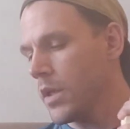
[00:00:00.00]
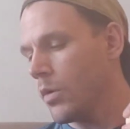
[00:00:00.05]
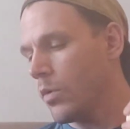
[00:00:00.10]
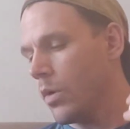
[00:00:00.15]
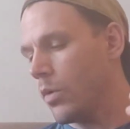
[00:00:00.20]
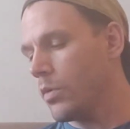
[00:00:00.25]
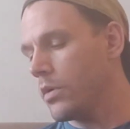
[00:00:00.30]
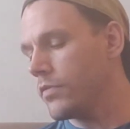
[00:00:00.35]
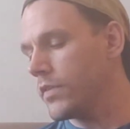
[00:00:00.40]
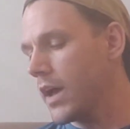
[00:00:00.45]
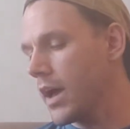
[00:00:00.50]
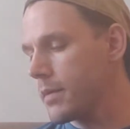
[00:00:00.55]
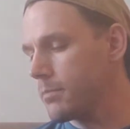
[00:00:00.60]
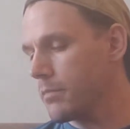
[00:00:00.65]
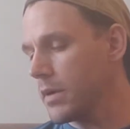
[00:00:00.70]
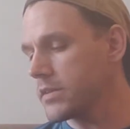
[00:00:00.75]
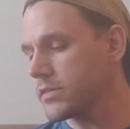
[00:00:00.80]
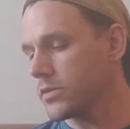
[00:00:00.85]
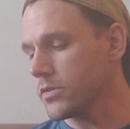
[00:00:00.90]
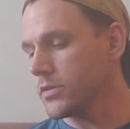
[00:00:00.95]
Well, we've got
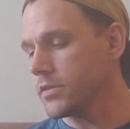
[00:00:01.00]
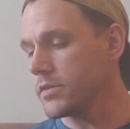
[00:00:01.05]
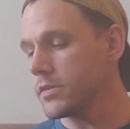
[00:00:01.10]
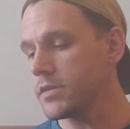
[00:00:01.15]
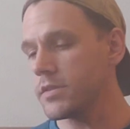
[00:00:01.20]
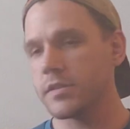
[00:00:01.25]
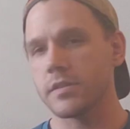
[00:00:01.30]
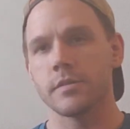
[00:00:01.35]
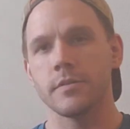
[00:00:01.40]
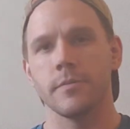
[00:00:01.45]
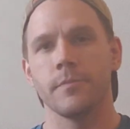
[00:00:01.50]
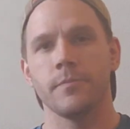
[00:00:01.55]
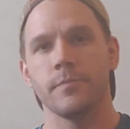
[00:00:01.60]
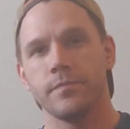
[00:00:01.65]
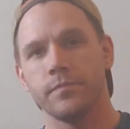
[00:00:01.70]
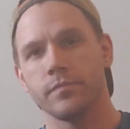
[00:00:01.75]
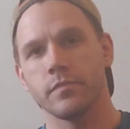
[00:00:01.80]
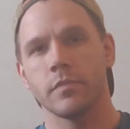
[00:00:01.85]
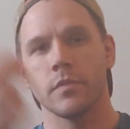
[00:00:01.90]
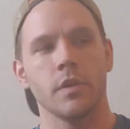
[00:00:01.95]
muscles,
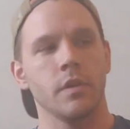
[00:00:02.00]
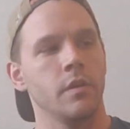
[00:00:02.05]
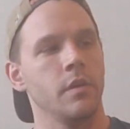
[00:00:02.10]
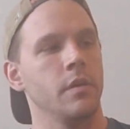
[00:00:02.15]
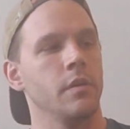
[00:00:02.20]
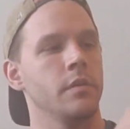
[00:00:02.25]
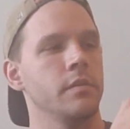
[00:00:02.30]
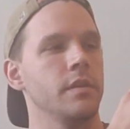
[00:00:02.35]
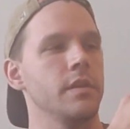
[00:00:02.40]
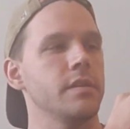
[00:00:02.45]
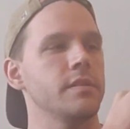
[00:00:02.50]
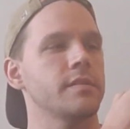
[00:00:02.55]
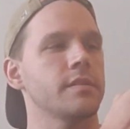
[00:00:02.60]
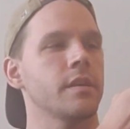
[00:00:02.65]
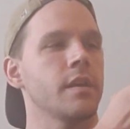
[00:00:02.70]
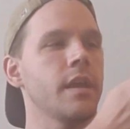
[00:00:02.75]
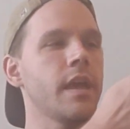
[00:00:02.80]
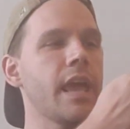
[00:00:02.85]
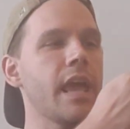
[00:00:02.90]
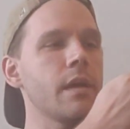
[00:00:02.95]
these
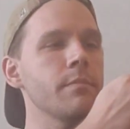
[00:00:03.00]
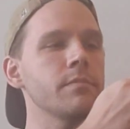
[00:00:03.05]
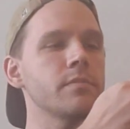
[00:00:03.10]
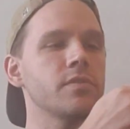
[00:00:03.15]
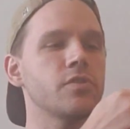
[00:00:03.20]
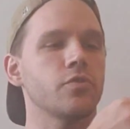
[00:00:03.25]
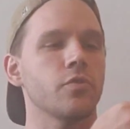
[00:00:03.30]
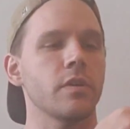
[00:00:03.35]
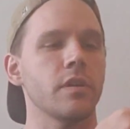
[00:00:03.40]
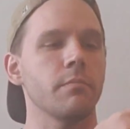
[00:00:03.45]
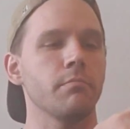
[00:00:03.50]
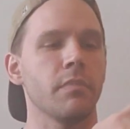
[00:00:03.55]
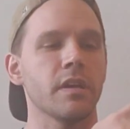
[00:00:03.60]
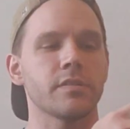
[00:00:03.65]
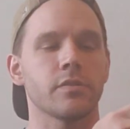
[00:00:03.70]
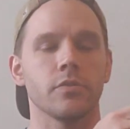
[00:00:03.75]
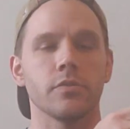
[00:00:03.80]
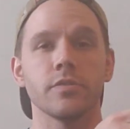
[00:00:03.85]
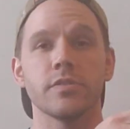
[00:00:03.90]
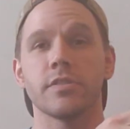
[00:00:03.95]
hamstring
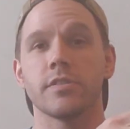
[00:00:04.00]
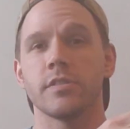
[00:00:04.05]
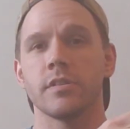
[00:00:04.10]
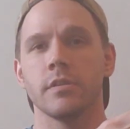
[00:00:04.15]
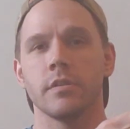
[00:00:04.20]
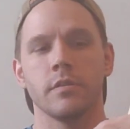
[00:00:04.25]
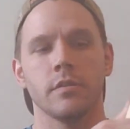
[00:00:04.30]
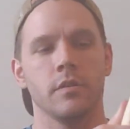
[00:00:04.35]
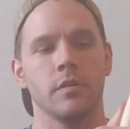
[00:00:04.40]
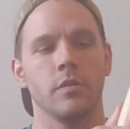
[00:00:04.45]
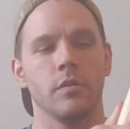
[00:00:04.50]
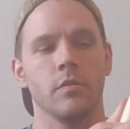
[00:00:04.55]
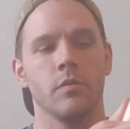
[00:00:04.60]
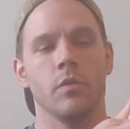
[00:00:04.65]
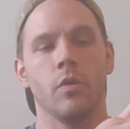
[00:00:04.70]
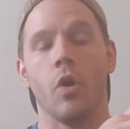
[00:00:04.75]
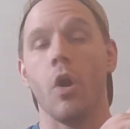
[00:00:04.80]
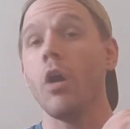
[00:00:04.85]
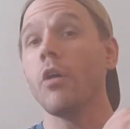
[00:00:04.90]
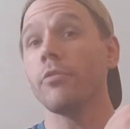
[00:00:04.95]
muscles,
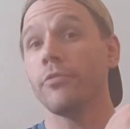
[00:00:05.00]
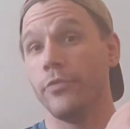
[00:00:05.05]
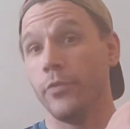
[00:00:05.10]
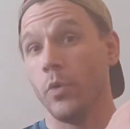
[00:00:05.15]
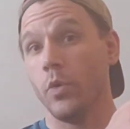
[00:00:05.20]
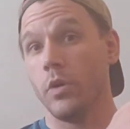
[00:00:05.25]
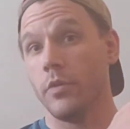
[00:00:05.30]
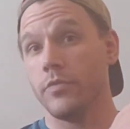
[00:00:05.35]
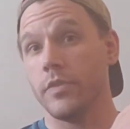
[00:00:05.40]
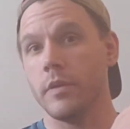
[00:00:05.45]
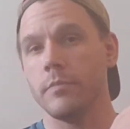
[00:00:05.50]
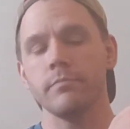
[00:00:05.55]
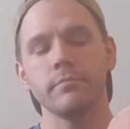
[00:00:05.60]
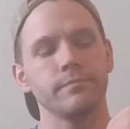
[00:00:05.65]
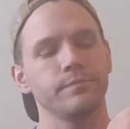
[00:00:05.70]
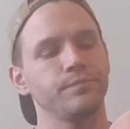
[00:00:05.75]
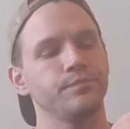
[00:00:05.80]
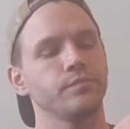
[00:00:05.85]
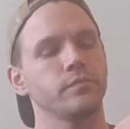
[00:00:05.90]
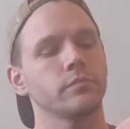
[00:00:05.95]
all four of them.
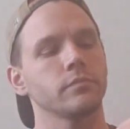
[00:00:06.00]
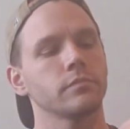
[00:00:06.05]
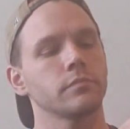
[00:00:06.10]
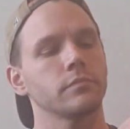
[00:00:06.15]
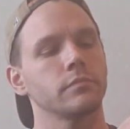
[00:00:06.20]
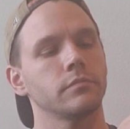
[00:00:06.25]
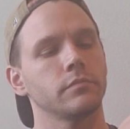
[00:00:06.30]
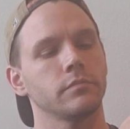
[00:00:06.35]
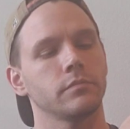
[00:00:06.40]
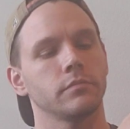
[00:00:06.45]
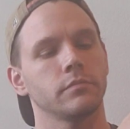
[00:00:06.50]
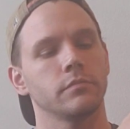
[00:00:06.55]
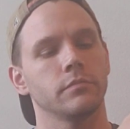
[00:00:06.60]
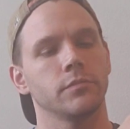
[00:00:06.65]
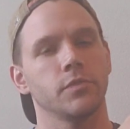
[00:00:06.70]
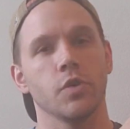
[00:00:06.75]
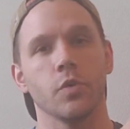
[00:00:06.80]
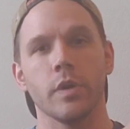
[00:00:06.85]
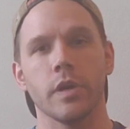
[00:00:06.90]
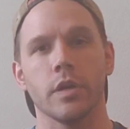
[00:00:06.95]

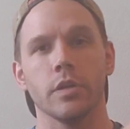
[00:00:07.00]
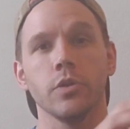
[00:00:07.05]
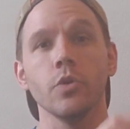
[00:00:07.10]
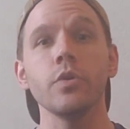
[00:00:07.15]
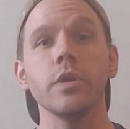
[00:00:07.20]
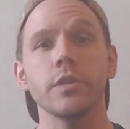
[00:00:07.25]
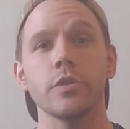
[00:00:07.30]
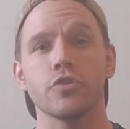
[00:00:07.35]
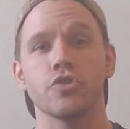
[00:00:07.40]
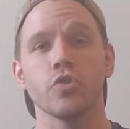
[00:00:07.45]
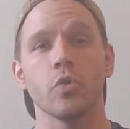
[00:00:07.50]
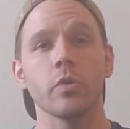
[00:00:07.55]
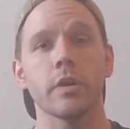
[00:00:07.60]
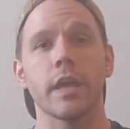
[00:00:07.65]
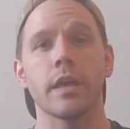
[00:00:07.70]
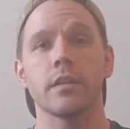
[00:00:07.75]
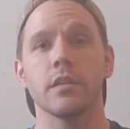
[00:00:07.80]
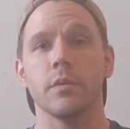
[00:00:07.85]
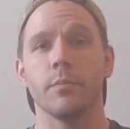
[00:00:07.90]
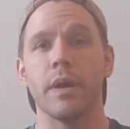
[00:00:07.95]
So including the short
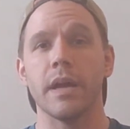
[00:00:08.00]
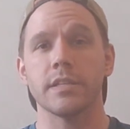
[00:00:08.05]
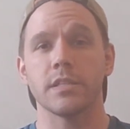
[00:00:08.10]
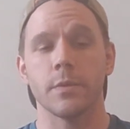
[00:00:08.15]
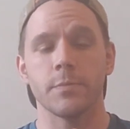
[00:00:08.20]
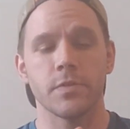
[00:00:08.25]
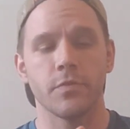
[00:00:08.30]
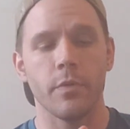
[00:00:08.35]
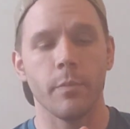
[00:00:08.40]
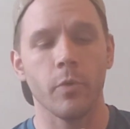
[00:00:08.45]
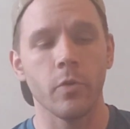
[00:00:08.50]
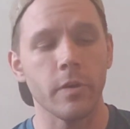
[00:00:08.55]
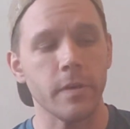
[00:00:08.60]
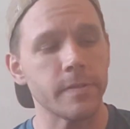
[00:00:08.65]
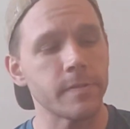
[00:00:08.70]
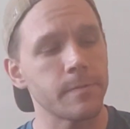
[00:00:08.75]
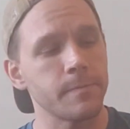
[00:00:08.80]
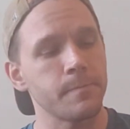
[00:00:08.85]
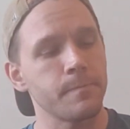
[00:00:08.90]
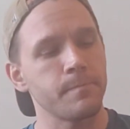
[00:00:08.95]
head of the biceps
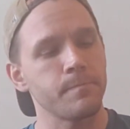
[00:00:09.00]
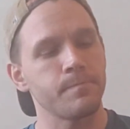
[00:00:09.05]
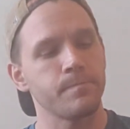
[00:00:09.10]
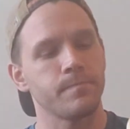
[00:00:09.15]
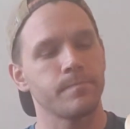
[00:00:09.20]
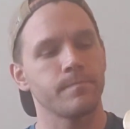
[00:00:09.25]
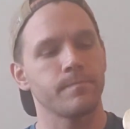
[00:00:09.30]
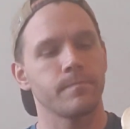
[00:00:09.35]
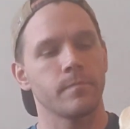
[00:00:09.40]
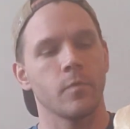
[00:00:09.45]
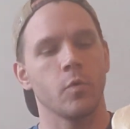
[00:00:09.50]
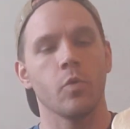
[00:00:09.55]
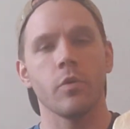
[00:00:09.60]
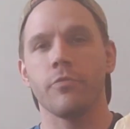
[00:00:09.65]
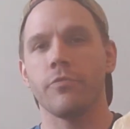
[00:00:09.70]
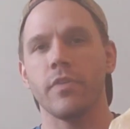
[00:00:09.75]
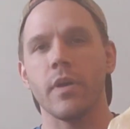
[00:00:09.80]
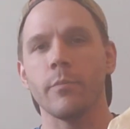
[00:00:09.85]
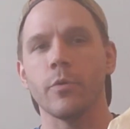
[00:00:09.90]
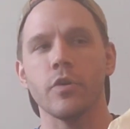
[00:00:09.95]
femoris, or
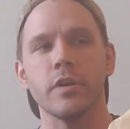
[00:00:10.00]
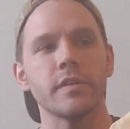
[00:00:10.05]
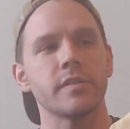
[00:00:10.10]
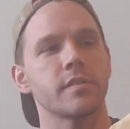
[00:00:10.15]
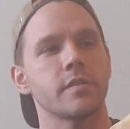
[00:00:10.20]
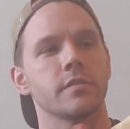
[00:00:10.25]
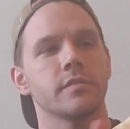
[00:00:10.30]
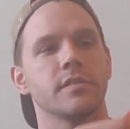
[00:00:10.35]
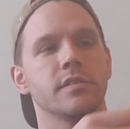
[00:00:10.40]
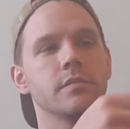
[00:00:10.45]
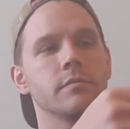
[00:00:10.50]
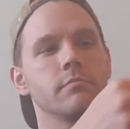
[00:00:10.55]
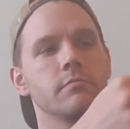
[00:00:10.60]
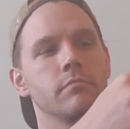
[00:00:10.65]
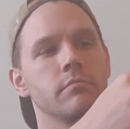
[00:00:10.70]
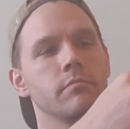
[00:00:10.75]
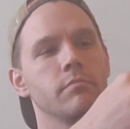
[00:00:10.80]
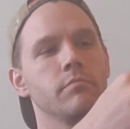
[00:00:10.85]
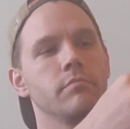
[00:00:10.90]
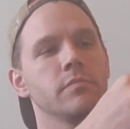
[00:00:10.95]
femoris,
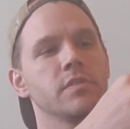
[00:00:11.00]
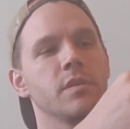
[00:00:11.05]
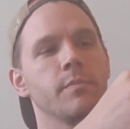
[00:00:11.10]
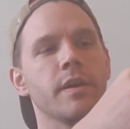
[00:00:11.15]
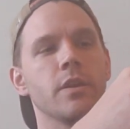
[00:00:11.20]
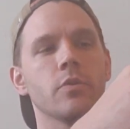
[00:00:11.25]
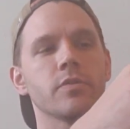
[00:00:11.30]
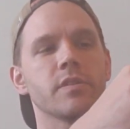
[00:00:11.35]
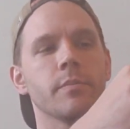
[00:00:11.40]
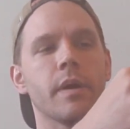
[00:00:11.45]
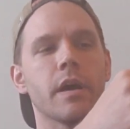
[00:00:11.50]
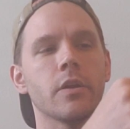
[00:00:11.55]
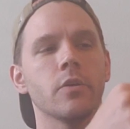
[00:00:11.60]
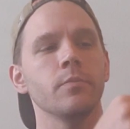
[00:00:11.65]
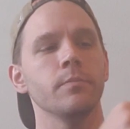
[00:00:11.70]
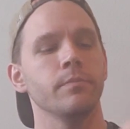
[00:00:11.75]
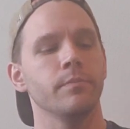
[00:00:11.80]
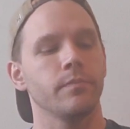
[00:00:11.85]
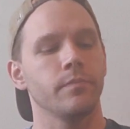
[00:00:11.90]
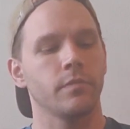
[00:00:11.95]
tomato, tomato.
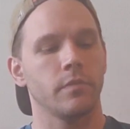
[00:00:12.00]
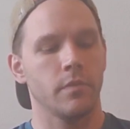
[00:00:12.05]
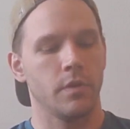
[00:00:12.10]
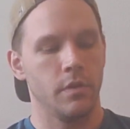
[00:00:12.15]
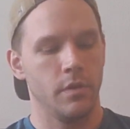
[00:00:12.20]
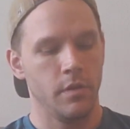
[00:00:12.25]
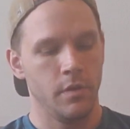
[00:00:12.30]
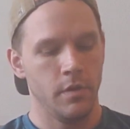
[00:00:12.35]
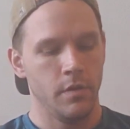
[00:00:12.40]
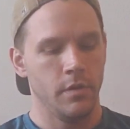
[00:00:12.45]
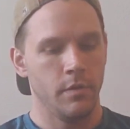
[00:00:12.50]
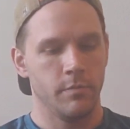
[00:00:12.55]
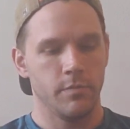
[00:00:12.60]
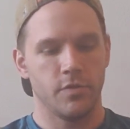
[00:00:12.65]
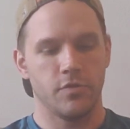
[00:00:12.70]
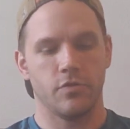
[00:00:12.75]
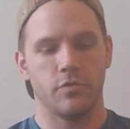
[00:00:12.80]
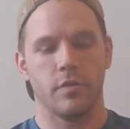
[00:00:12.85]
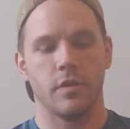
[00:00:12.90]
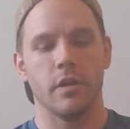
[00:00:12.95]
I was
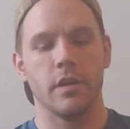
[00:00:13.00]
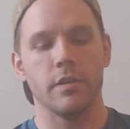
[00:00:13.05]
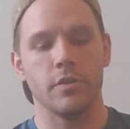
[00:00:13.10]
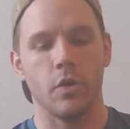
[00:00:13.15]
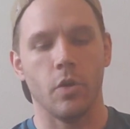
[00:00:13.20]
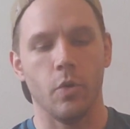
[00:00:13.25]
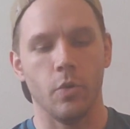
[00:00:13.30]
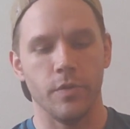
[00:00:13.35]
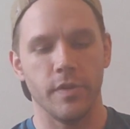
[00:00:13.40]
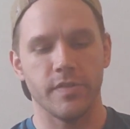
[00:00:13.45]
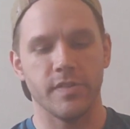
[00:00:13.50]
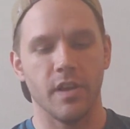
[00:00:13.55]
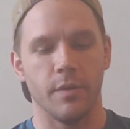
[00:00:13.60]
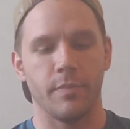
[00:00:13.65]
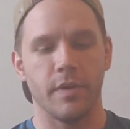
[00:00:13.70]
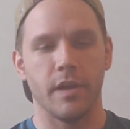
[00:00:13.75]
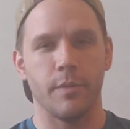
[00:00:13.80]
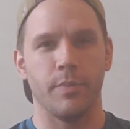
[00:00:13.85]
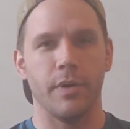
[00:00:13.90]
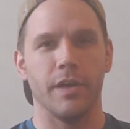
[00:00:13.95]
trying to hold this up,
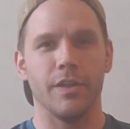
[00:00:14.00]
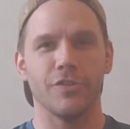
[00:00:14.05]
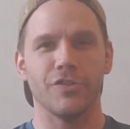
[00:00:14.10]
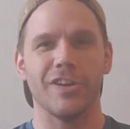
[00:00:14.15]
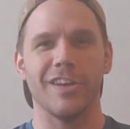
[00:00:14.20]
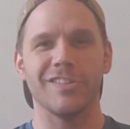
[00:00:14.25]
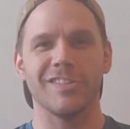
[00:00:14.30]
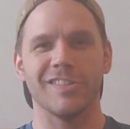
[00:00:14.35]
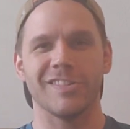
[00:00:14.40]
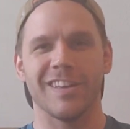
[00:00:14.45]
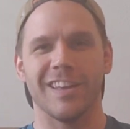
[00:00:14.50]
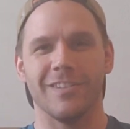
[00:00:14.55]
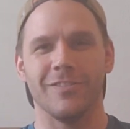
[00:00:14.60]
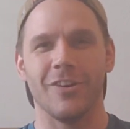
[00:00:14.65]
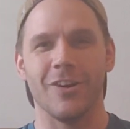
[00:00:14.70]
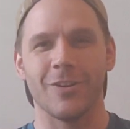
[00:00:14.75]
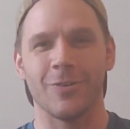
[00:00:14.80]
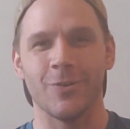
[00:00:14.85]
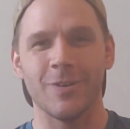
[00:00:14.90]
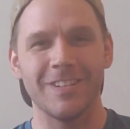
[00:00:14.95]
I apologize, it's kind of
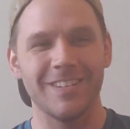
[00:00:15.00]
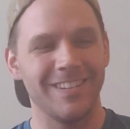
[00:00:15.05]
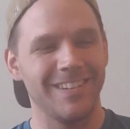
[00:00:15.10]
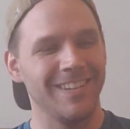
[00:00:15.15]
awkward.